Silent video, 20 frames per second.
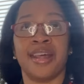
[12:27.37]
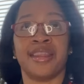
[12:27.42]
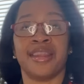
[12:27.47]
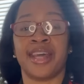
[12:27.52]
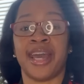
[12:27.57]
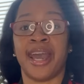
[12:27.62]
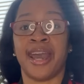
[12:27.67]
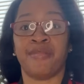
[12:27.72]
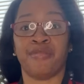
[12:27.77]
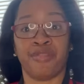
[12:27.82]

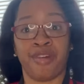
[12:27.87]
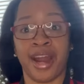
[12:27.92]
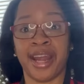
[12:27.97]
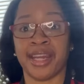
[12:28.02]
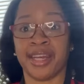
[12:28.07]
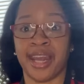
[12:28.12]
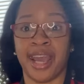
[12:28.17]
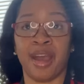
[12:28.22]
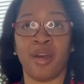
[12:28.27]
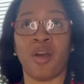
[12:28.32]
that right
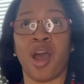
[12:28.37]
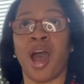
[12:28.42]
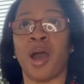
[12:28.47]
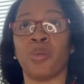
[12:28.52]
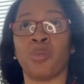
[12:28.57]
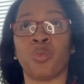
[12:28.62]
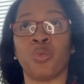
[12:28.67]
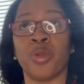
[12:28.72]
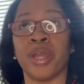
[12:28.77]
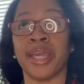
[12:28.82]
now
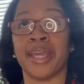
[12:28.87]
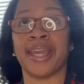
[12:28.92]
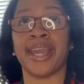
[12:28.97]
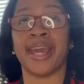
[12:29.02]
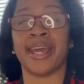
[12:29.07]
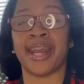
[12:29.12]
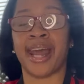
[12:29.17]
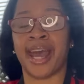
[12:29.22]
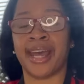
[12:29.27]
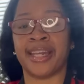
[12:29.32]
I'm weak
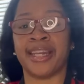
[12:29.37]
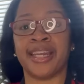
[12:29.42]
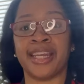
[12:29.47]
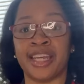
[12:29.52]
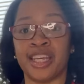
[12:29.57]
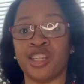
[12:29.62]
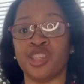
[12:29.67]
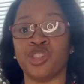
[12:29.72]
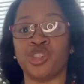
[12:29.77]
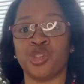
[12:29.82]
and I
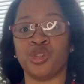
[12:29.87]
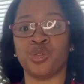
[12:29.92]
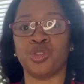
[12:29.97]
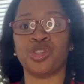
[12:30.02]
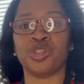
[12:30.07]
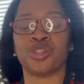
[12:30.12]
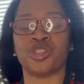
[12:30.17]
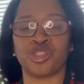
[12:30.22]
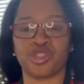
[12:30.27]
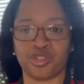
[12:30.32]
need you
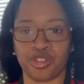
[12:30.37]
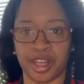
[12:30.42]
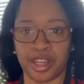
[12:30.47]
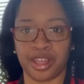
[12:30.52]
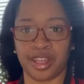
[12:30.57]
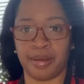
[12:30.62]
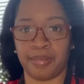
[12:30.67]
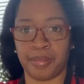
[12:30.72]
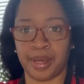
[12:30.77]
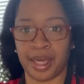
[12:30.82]
to
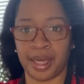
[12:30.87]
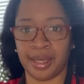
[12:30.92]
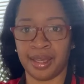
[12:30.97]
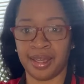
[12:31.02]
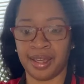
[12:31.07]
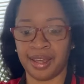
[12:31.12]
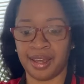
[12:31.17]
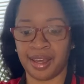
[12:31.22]
strengthen me.